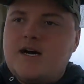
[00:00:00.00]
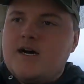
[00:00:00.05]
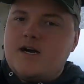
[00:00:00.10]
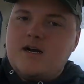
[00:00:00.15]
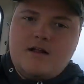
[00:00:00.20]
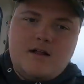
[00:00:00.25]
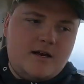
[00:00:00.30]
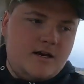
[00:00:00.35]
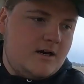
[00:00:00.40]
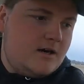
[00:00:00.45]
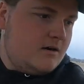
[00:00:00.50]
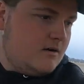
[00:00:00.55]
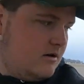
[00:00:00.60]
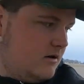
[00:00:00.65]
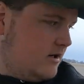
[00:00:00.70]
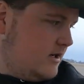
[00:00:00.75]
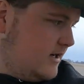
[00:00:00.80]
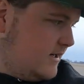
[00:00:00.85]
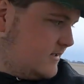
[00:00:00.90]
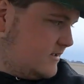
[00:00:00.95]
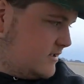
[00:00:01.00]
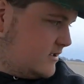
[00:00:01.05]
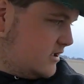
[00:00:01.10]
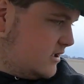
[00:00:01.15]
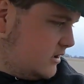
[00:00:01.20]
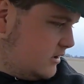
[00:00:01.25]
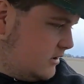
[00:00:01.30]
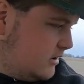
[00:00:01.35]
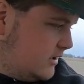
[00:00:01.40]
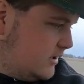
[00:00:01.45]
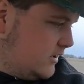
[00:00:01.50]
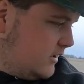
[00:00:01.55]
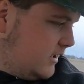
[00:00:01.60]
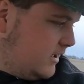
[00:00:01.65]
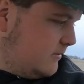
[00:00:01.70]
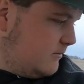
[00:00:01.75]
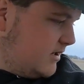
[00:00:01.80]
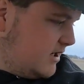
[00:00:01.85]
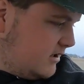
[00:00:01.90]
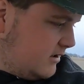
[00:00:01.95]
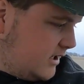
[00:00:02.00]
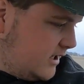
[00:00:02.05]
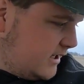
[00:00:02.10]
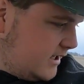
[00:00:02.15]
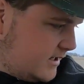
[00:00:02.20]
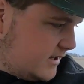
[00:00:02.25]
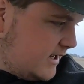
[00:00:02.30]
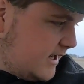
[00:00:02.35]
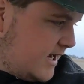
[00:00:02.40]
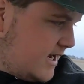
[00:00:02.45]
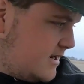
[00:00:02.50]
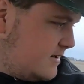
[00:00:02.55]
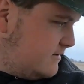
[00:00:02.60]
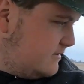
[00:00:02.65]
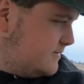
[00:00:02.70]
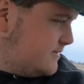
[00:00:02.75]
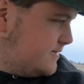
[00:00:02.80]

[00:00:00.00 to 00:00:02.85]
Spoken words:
mile an hour and struggling to keep my rate at that